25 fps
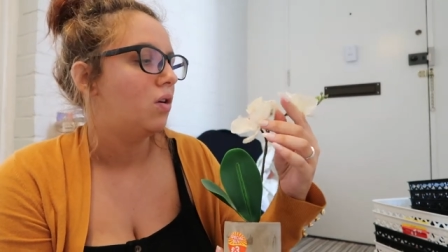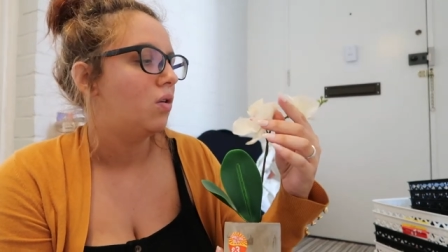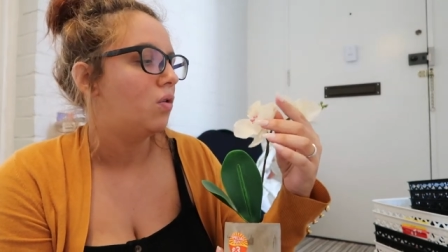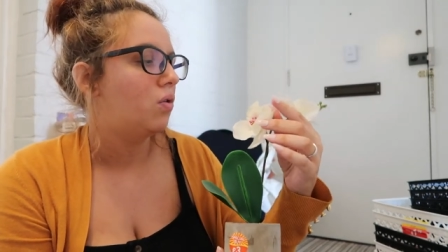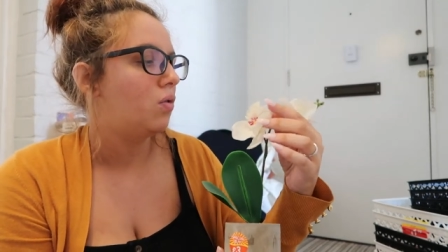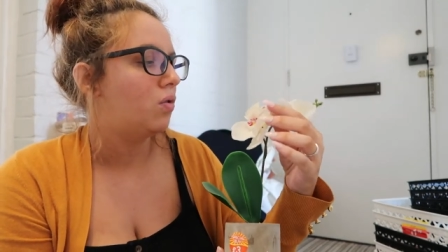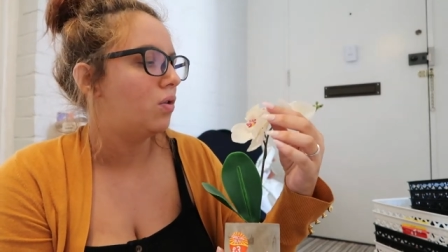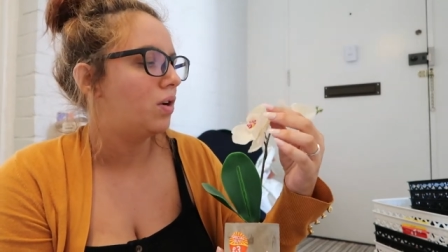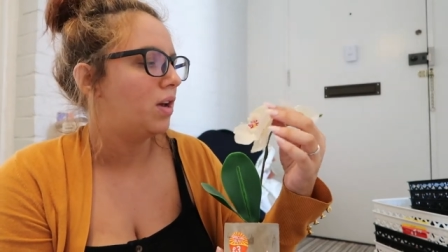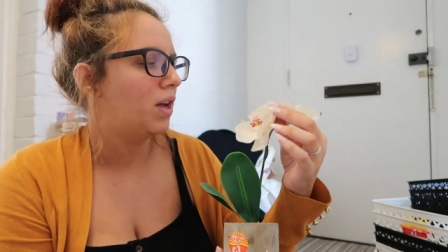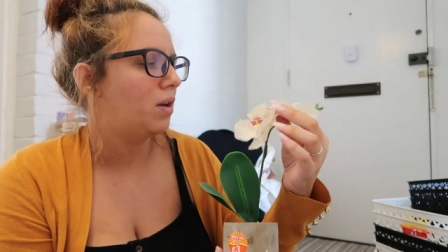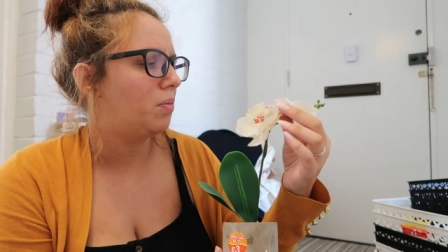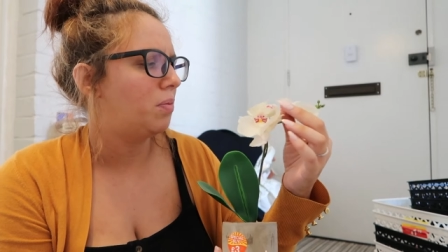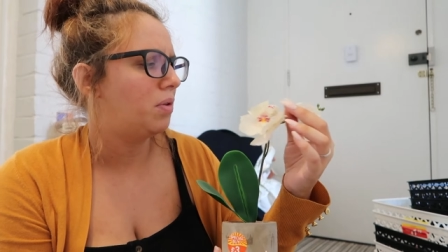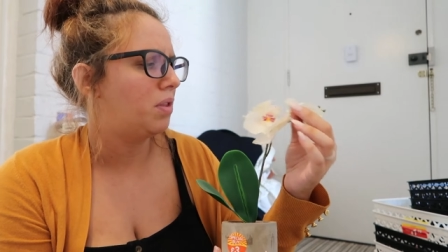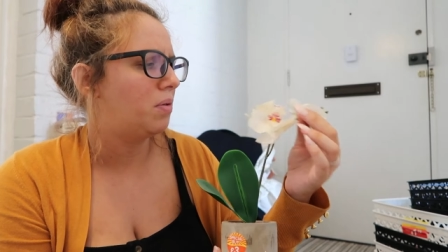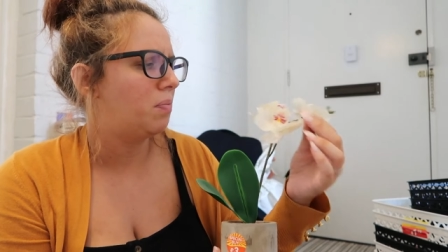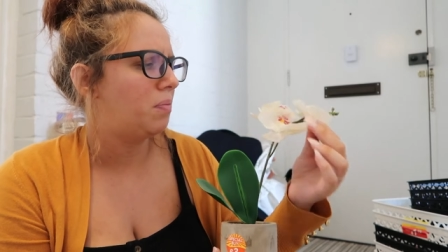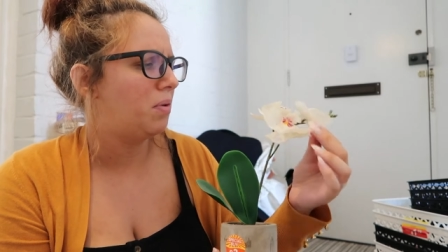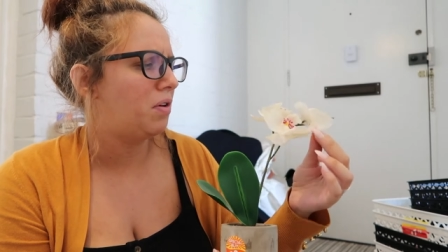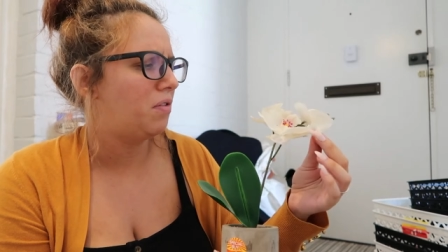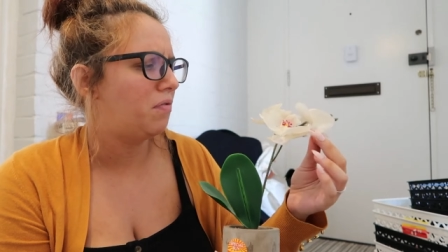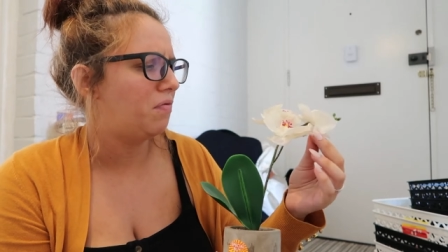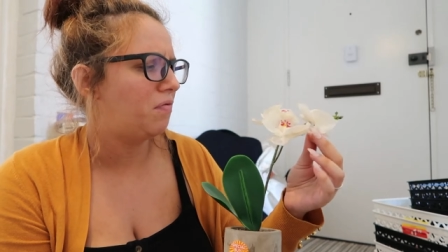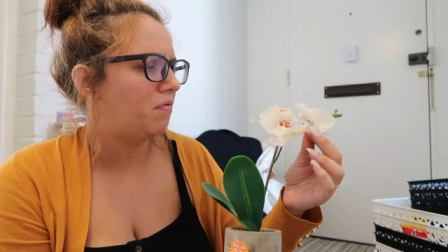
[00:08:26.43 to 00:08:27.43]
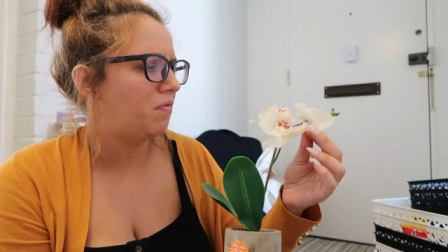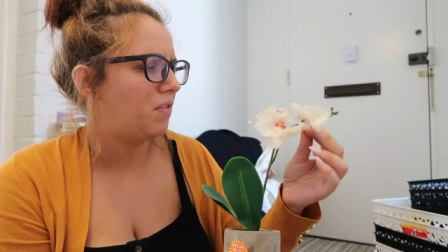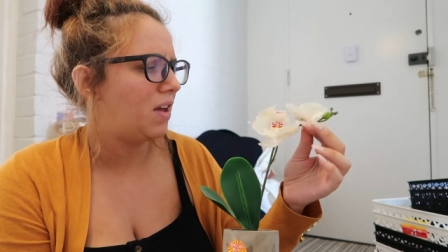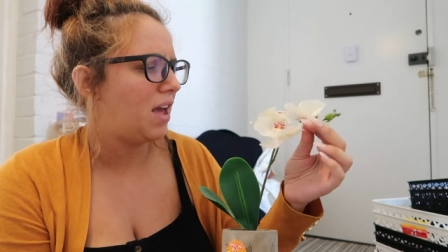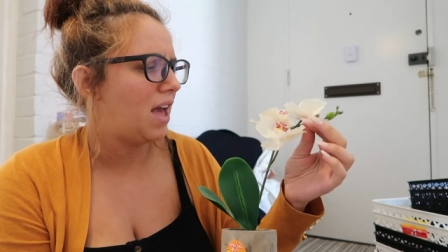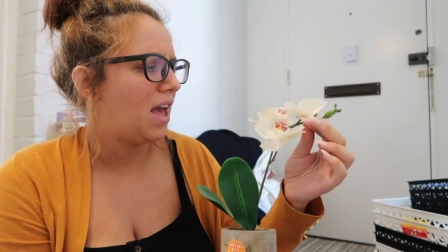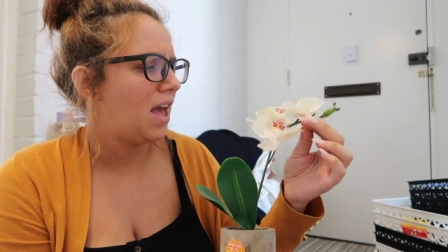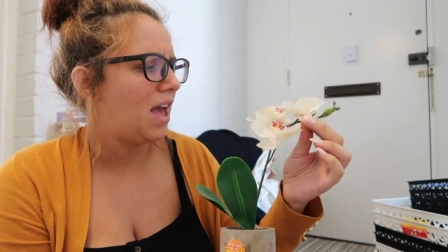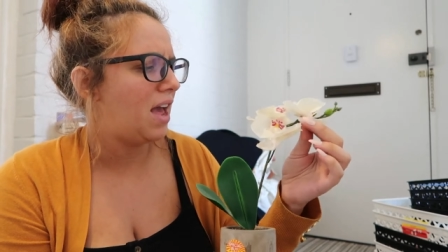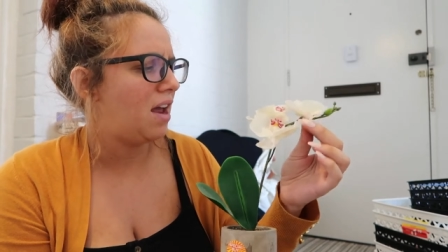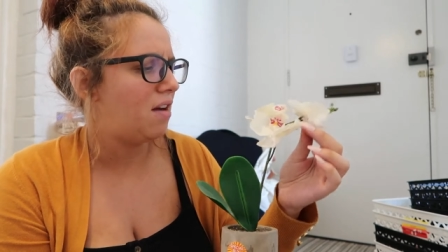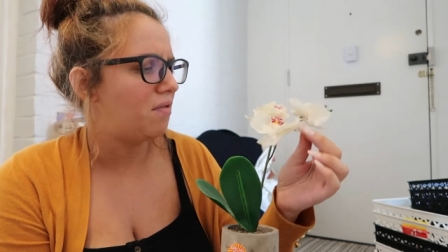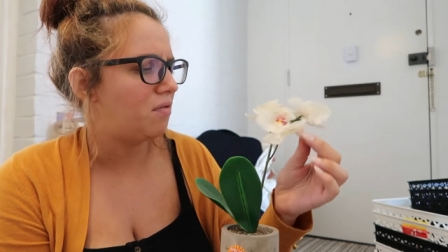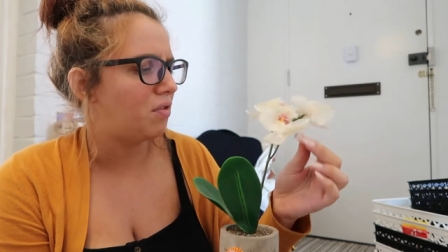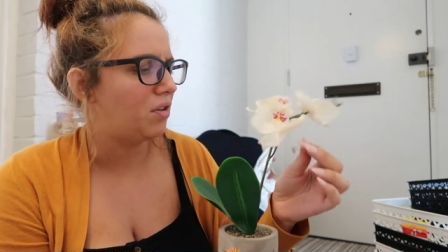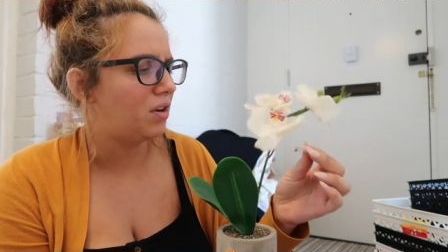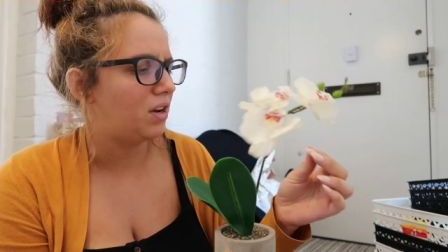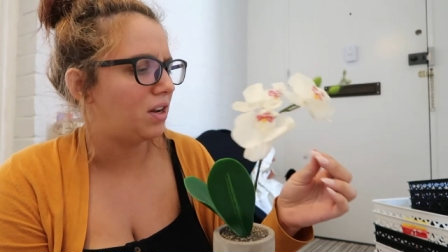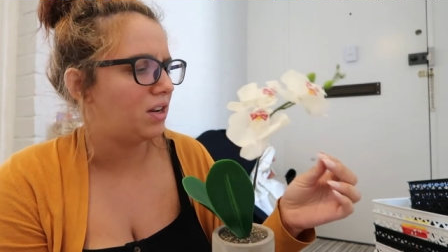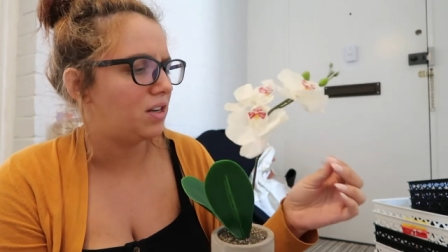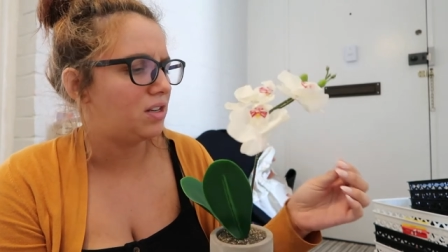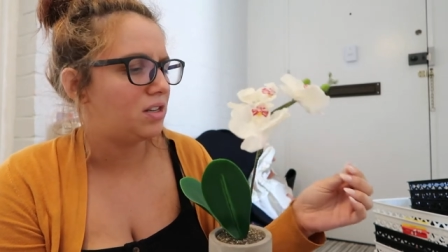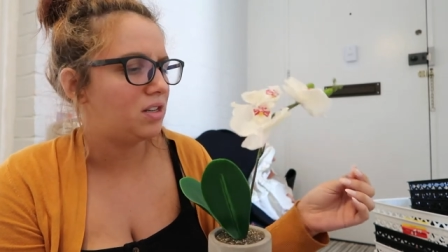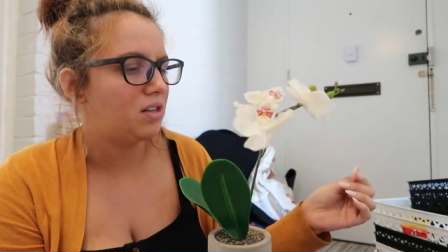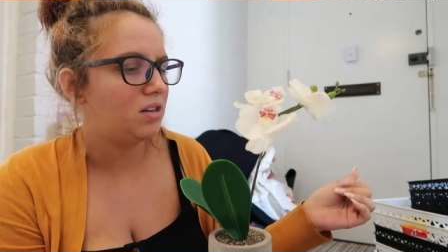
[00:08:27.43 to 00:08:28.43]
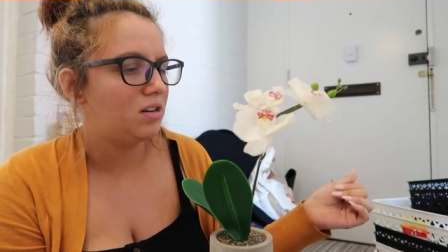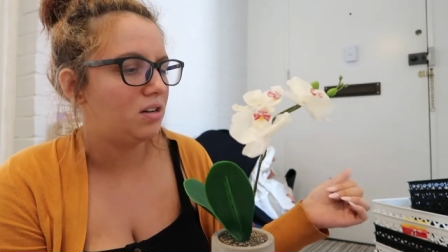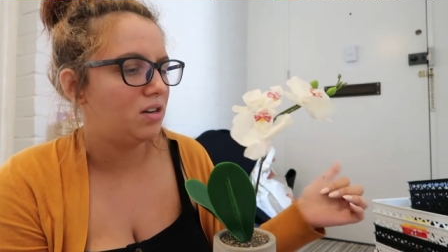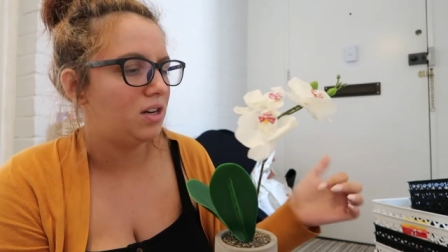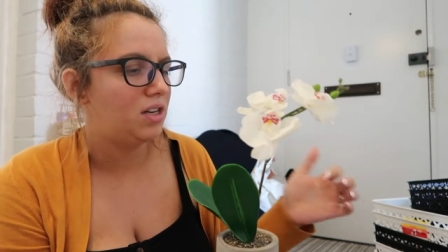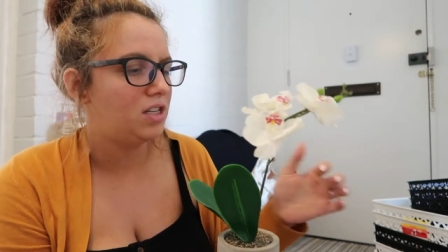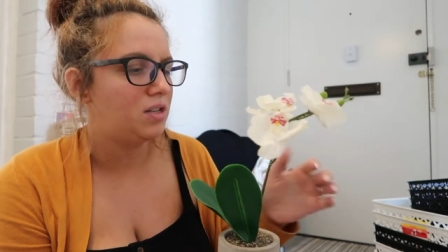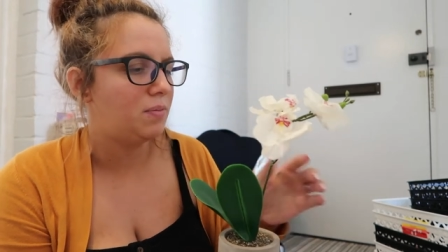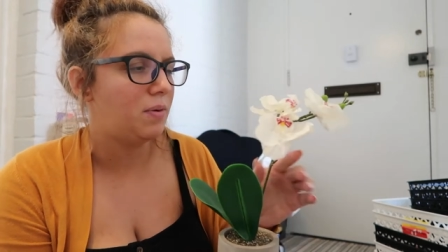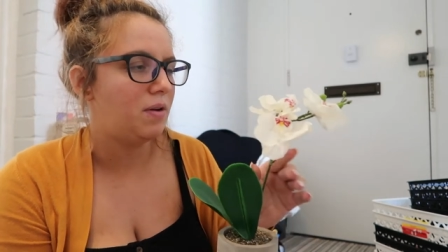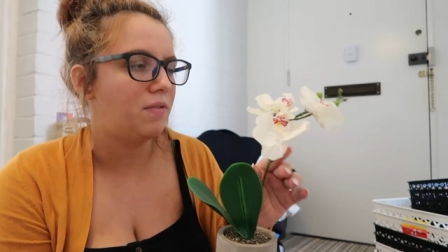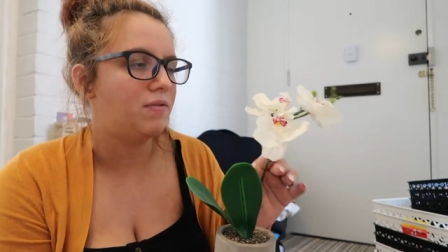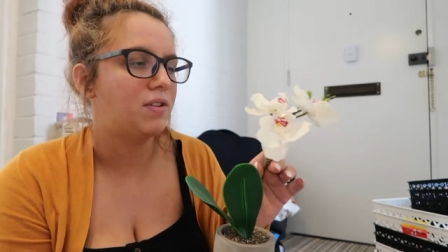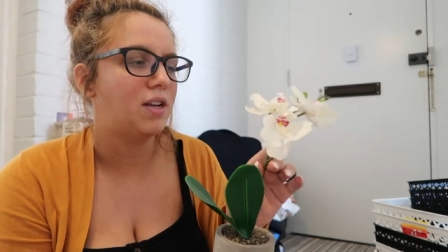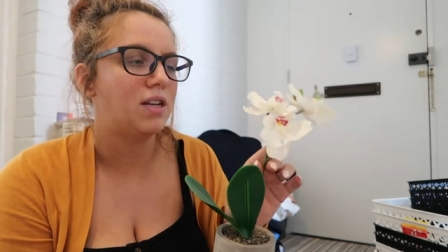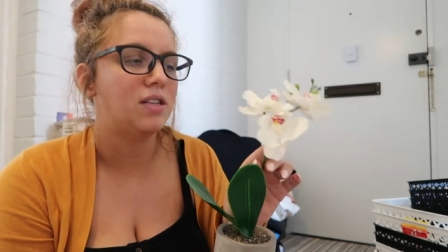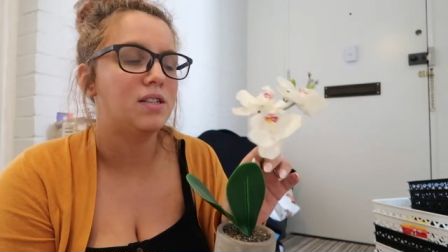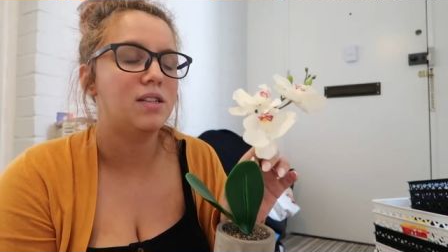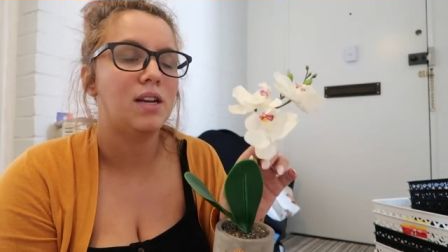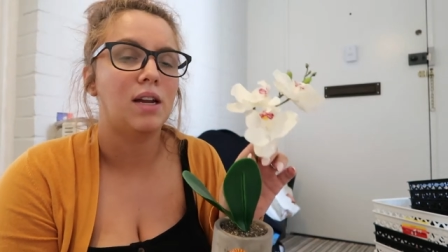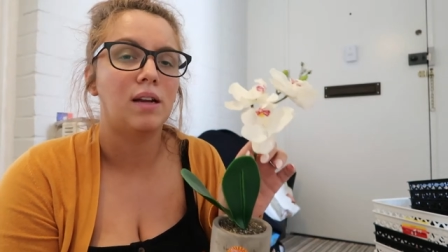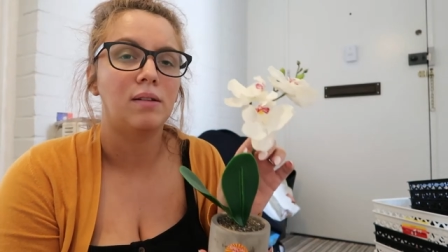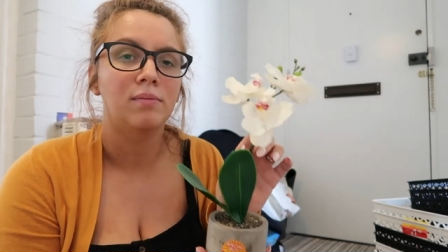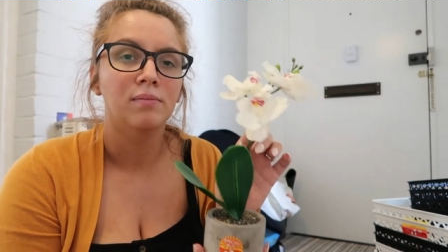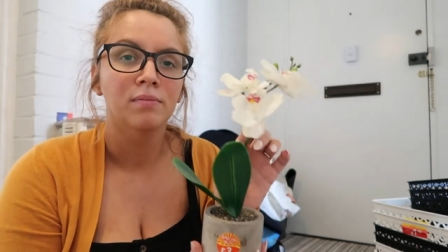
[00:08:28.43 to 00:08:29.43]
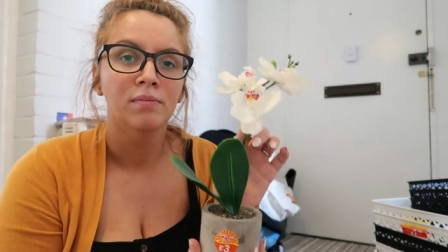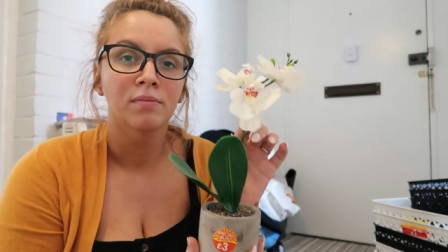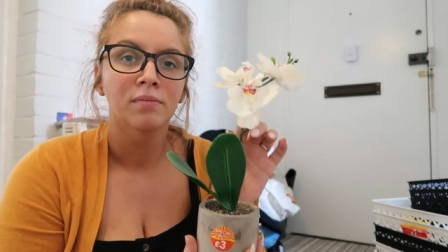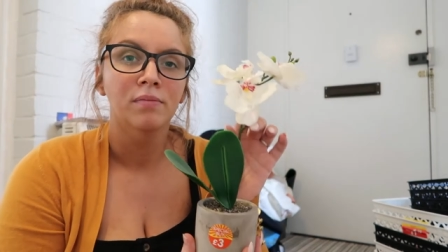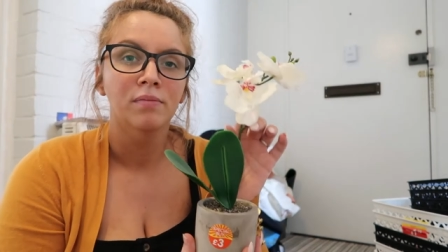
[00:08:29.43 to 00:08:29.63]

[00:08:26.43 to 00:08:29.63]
orchid with a bit of hair on it. Needs a bit of dusting.